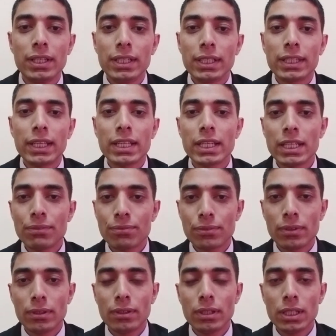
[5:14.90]
Then if
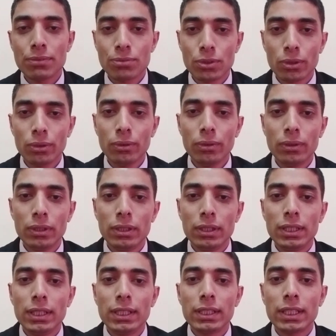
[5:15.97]
so,
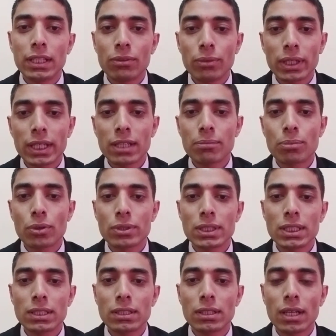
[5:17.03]
then we can
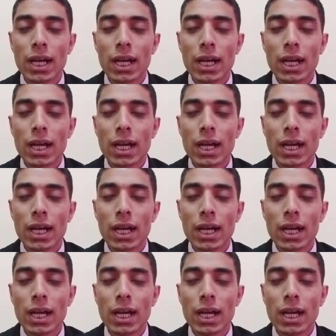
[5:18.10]
proceed,